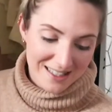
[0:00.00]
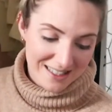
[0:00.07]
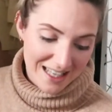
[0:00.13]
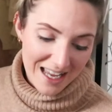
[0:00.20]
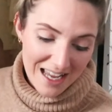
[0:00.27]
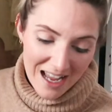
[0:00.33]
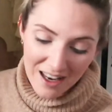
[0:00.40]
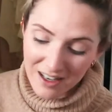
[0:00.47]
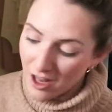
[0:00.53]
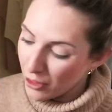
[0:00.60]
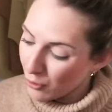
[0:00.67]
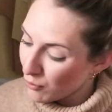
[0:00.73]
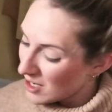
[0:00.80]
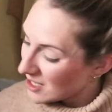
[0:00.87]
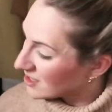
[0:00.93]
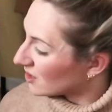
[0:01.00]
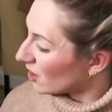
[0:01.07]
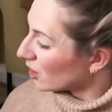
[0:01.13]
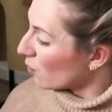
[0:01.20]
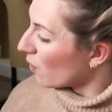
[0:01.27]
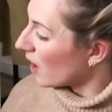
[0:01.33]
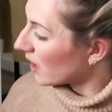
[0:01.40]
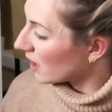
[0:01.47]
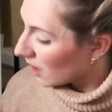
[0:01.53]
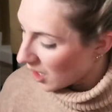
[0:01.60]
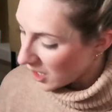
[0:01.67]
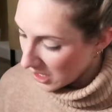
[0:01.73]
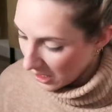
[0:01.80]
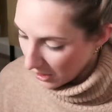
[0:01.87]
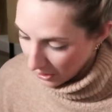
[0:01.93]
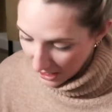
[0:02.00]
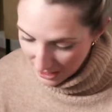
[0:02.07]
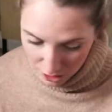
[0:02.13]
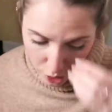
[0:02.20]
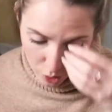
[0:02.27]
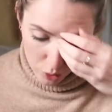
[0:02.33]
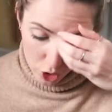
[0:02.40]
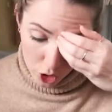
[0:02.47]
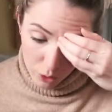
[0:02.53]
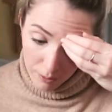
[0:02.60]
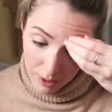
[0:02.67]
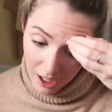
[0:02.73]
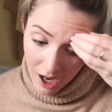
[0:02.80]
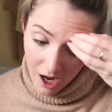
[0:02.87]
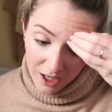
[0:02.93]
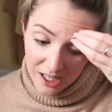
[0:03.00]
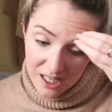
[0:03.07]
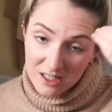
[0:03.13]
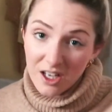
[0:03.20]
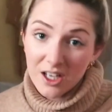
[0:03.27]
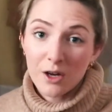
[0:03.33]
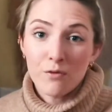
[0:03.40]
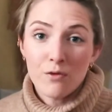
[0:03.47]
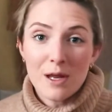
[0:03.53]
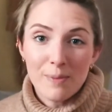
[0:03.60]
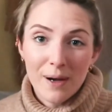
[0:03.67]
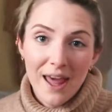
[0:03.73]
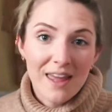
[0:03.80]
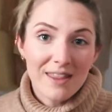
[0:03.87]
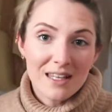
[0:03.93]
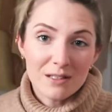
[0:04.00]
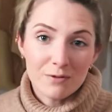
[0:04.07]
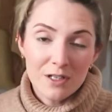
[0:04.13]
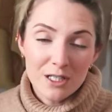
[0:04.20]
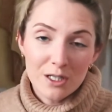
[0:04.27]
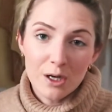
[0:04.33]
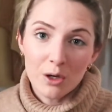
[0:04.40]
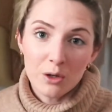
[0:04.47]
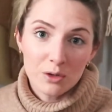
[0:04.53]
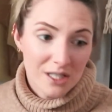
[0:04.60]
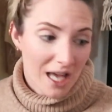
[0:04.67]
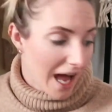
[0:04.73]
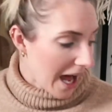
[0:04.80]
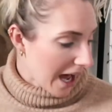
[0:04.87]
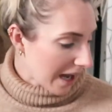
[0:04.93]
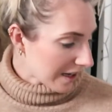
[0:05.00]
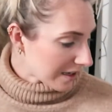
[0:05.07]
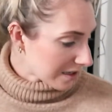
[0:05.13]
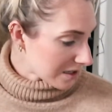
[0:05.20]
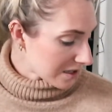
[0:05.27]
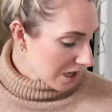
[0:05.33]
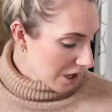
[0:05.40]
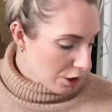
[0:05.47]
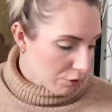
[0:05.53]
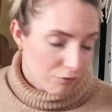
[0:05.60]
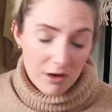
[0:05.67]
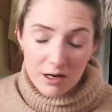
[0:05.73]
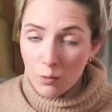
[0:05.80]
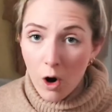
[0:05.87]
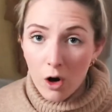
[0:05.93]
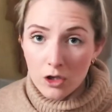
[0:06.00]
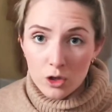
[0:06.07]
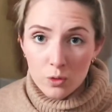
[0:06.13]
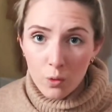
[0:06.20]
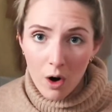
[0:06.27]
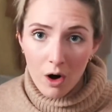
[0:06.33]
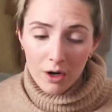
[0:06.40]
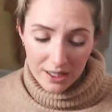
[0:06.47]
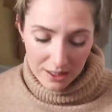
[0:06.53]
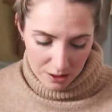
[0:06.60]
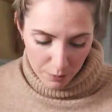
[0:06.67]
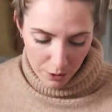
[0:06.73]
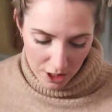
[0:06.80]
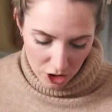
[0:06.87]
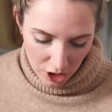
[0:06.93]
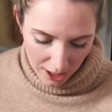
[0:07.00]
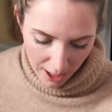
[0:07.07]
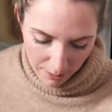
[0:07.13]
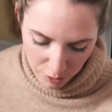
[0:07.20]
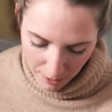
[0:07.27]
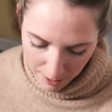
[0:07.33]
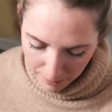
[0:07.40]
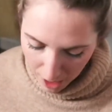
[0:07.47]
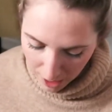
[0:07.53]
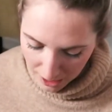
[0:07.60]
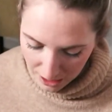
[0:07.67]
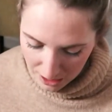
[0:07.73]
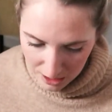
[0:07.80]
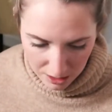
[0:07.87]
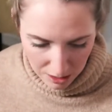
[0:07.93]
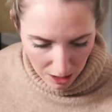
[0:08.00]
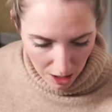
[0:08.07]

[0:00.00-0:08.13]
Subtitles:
See, another reason I quite like this YouTube malarkey is I can replay these videos and rewatch what inspiration came to my mind